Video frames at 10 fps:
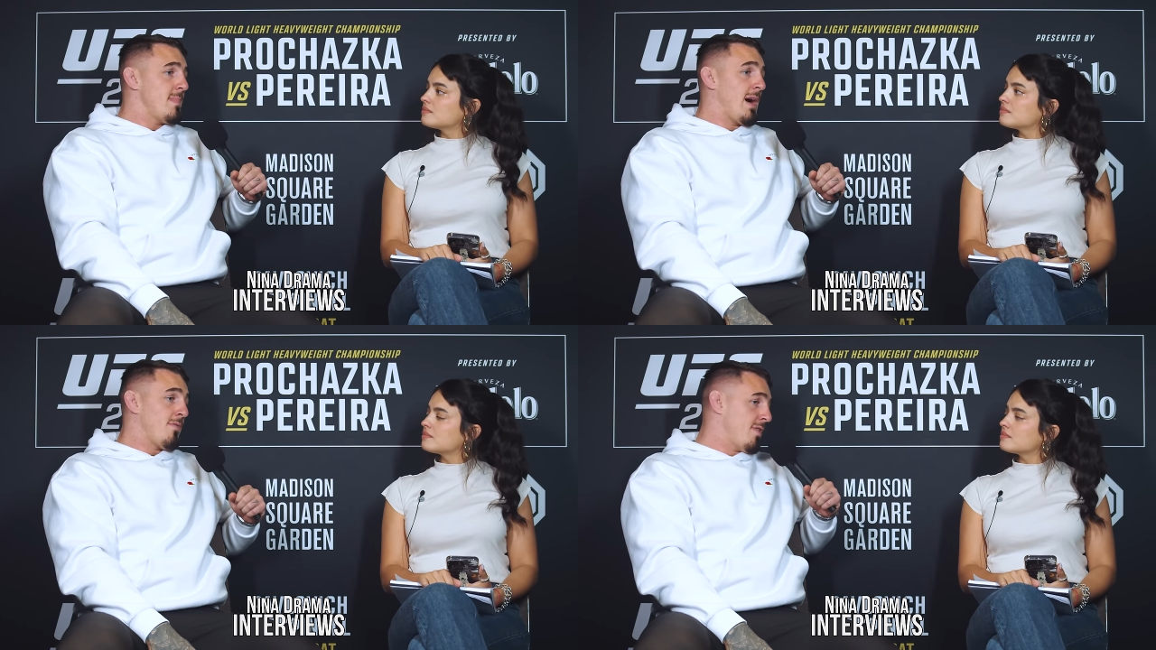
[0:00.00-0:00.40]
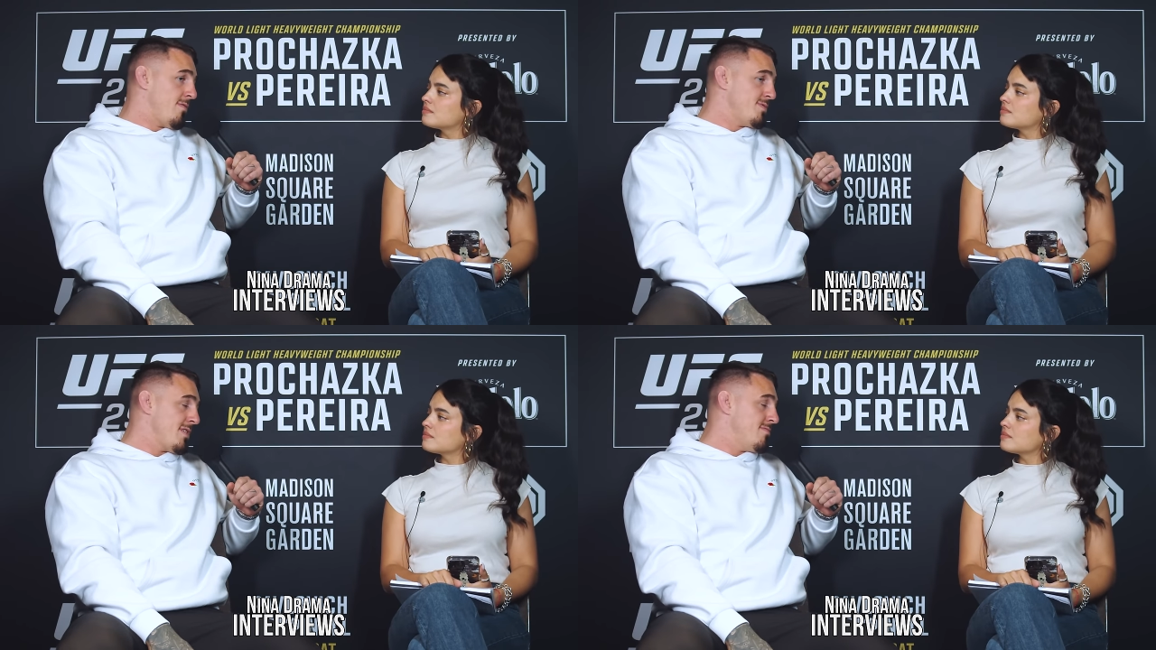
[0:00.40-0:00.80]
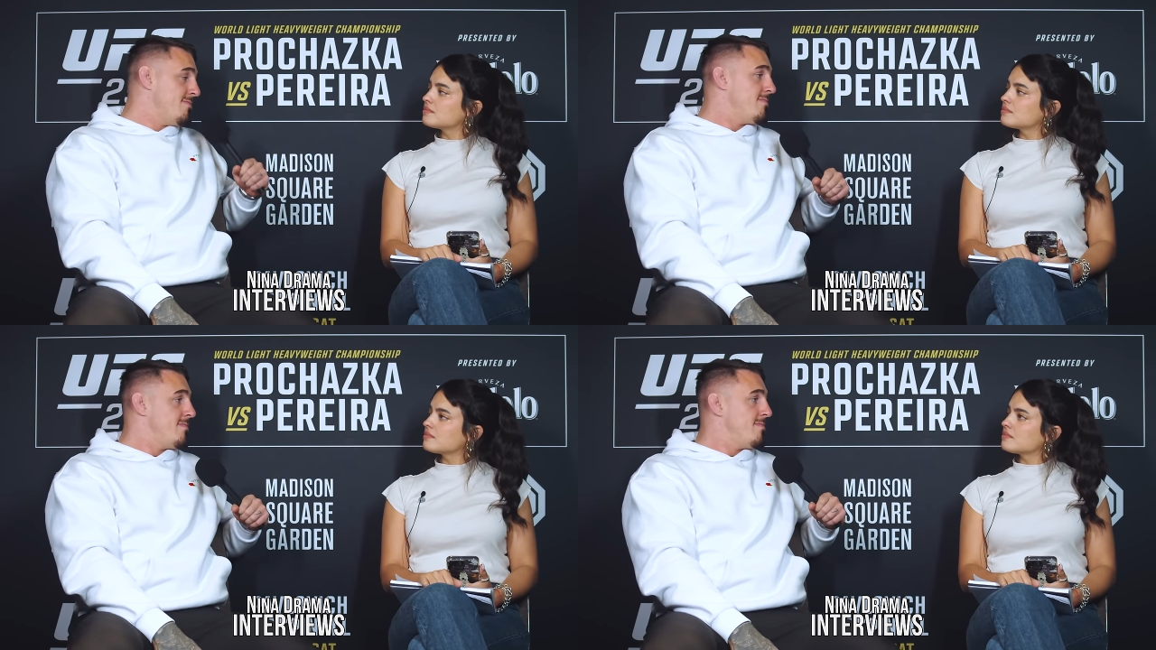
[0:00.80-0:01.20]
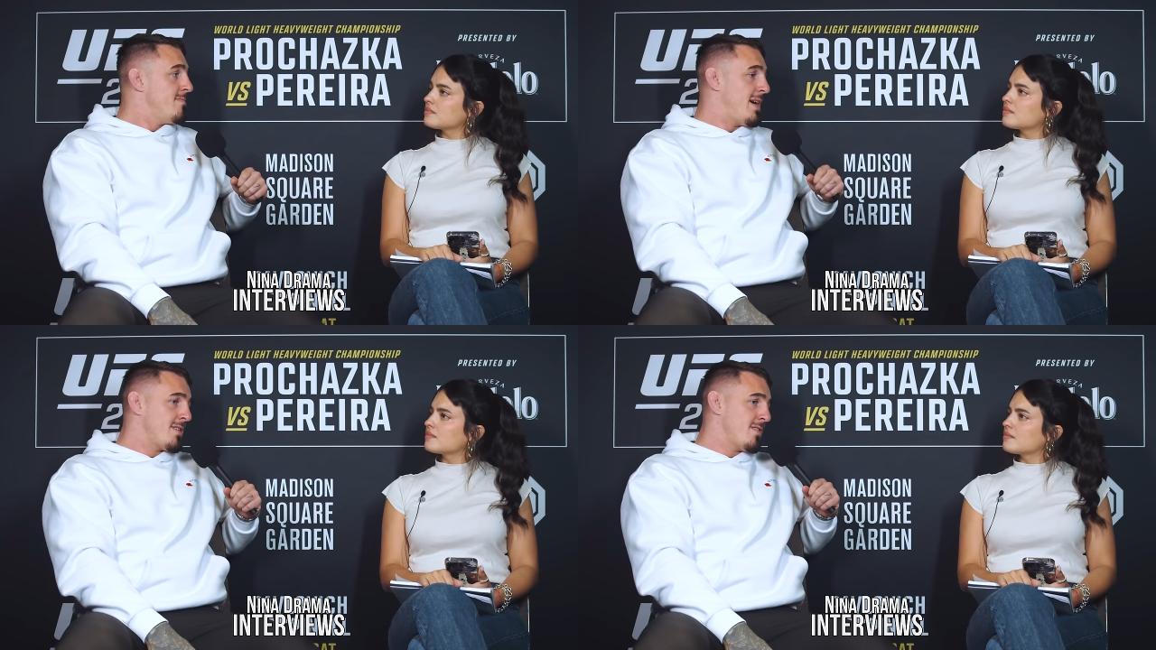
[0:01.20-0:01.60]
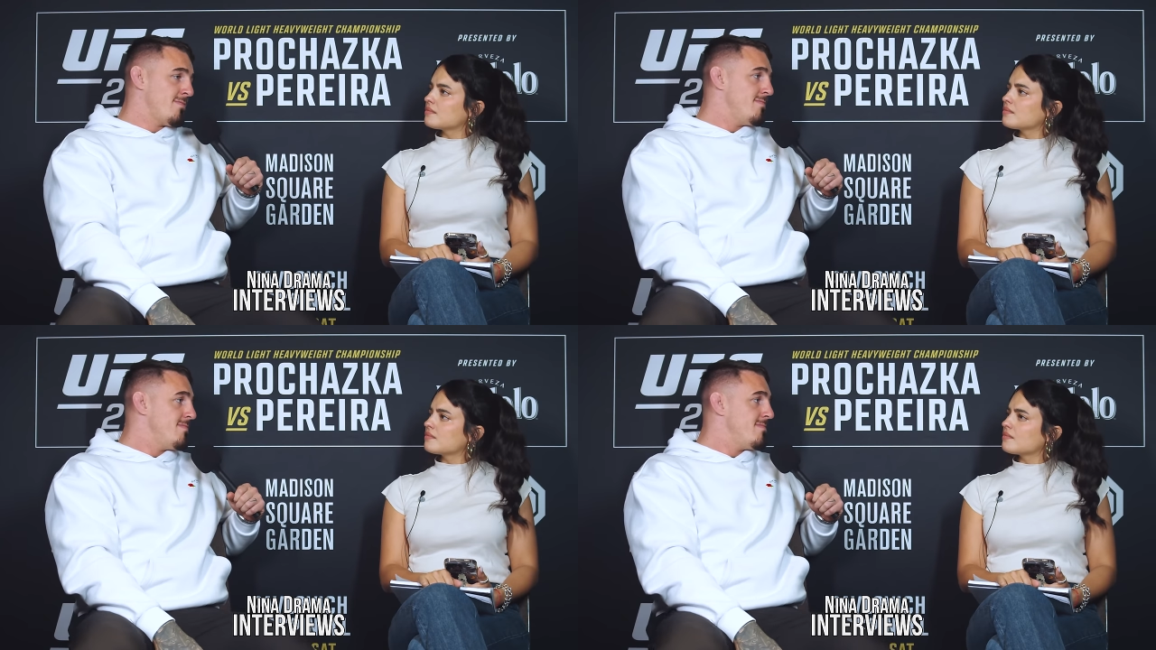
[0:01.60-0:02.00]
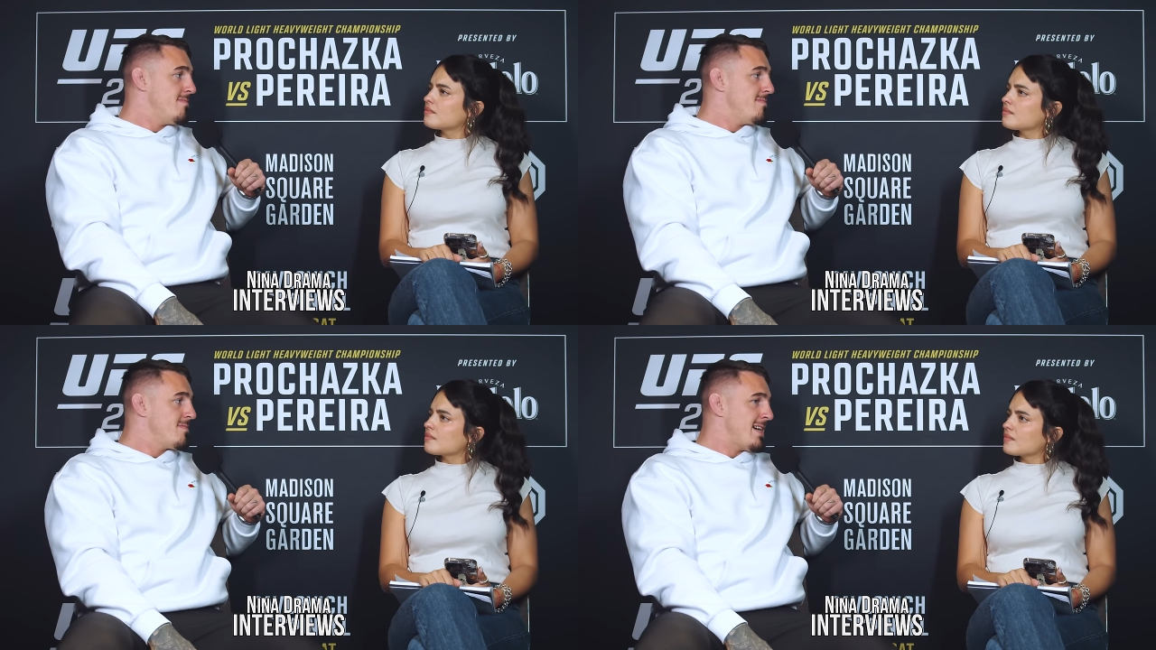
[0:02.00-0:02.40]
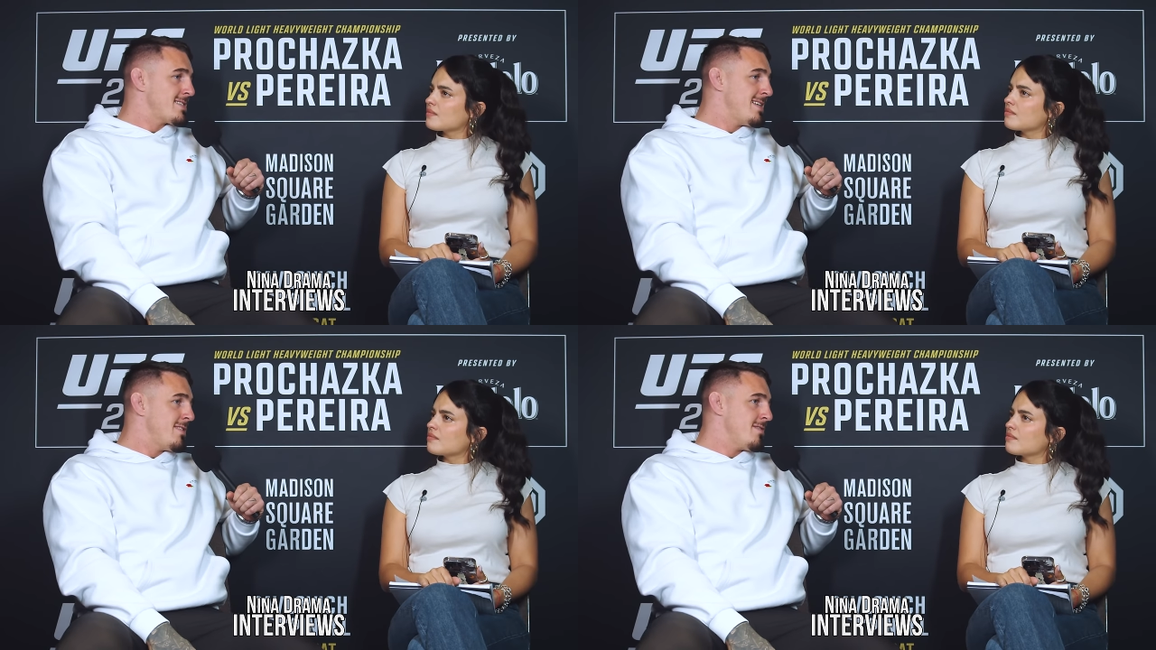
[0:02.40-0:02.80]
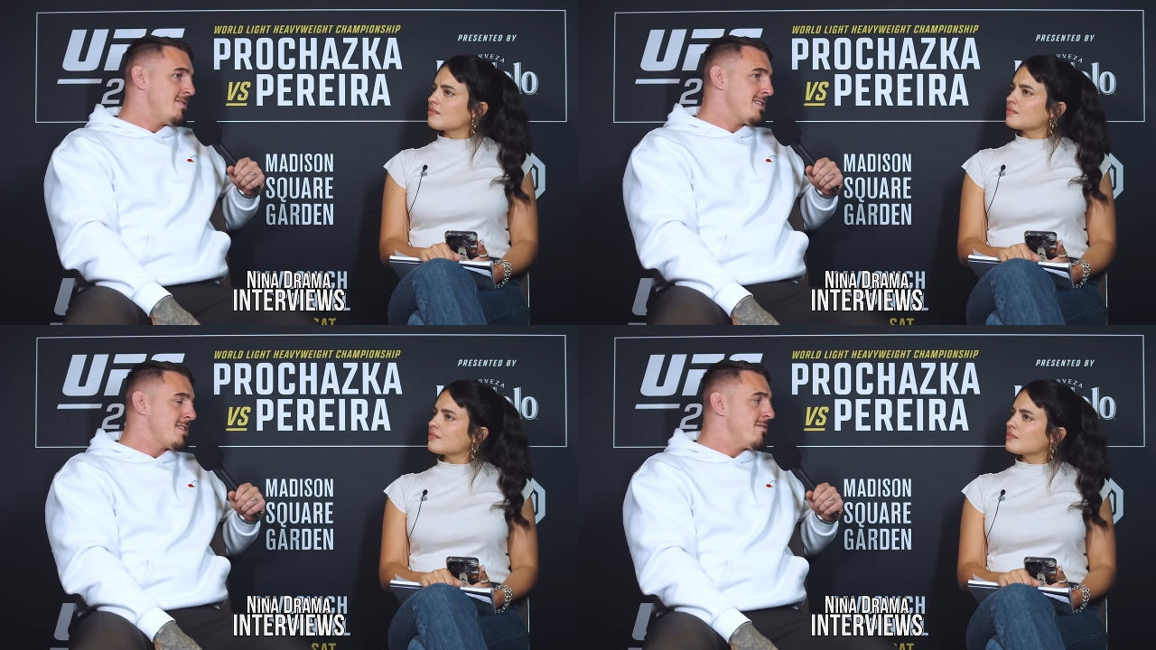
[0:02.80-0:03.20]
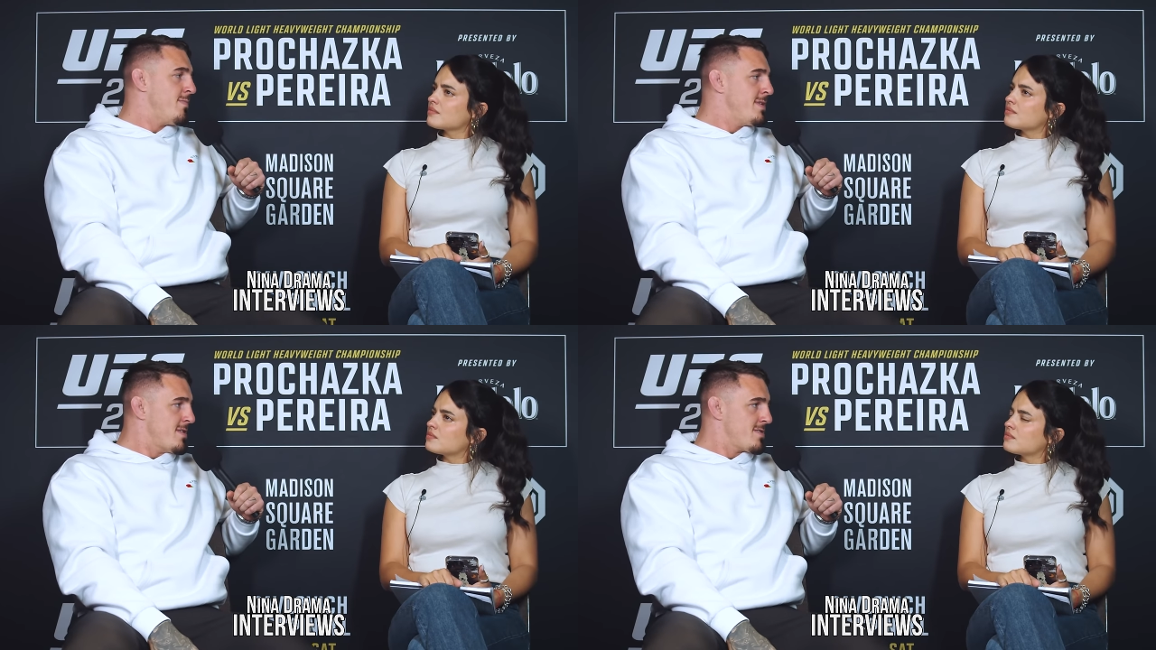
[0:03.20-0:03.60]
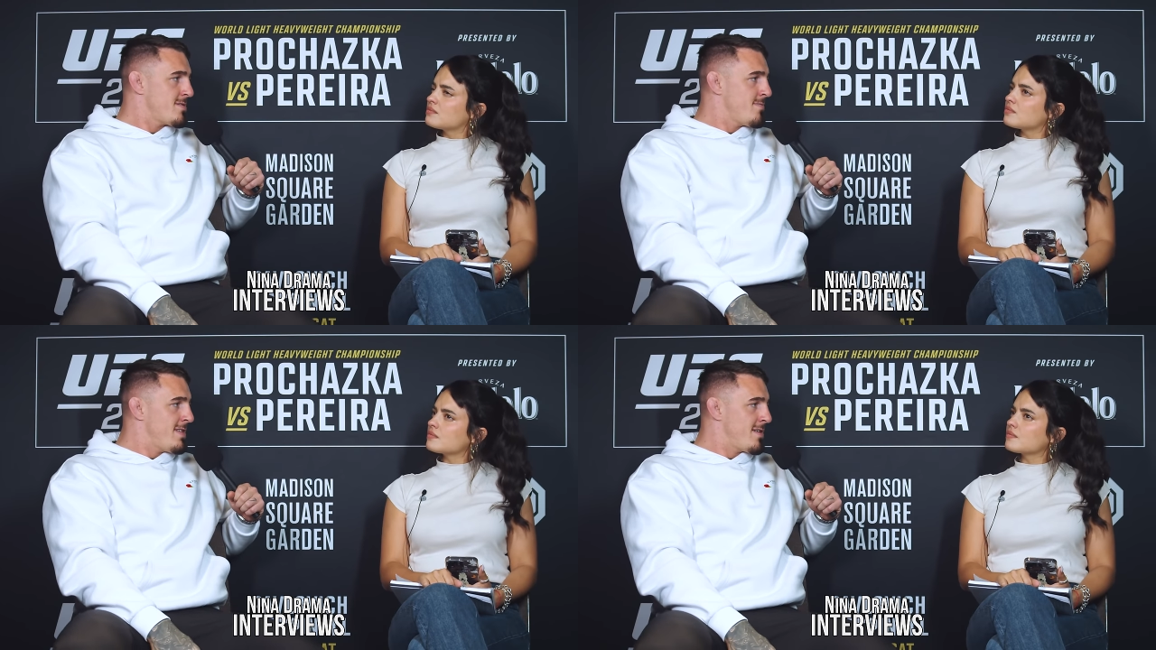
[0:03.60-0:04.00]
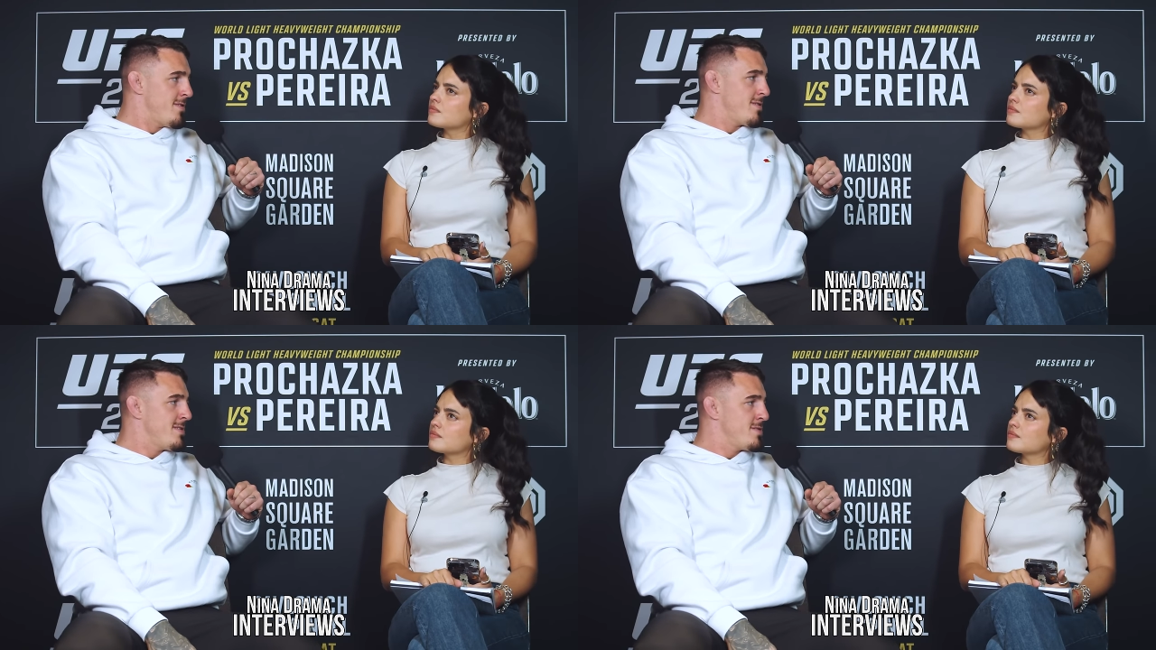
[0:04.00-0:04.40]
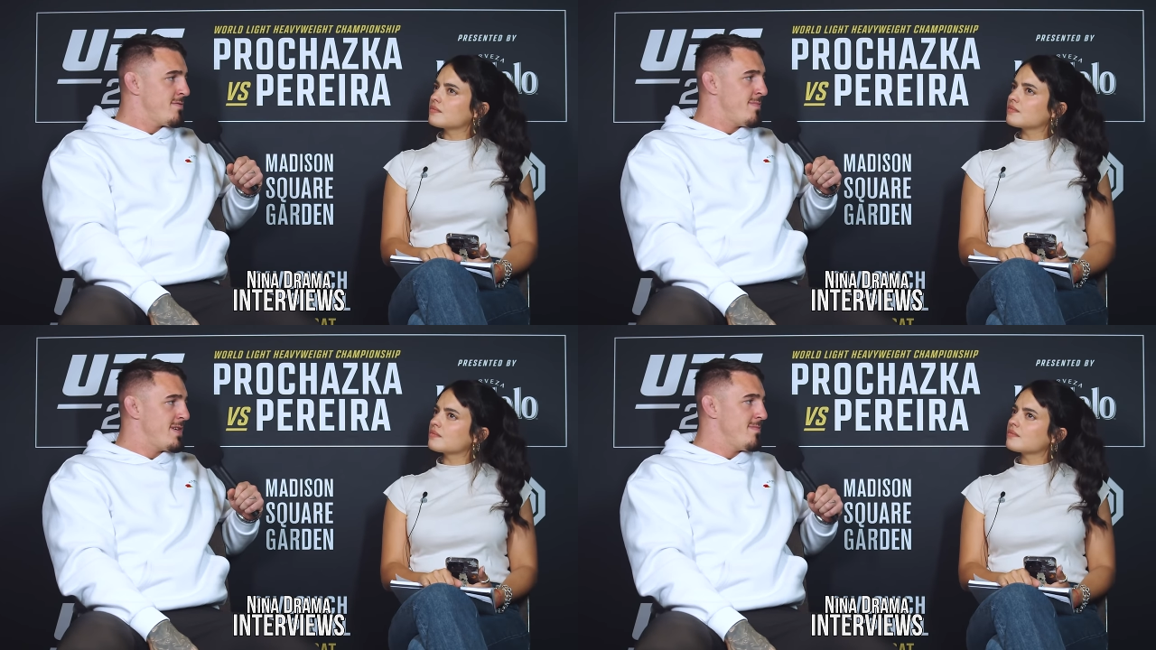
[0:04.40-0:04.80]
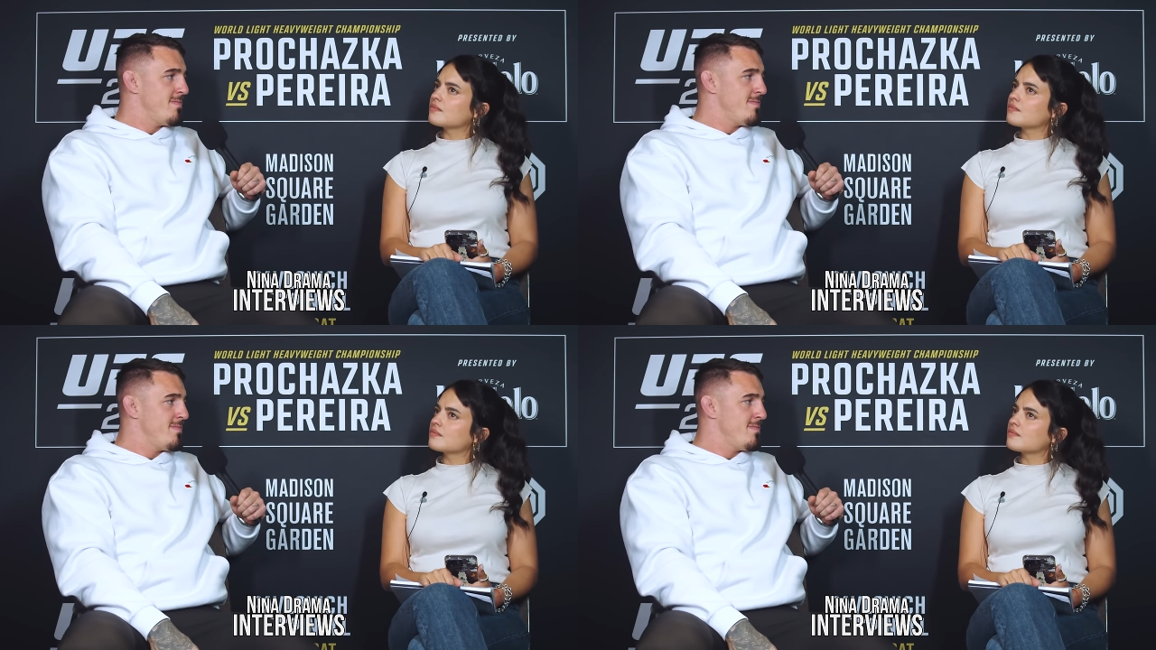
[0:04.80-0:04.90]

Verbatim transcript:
Speaker 1: I would hope so, but I don't know. That's their opinion. It's really got nothing to do with me.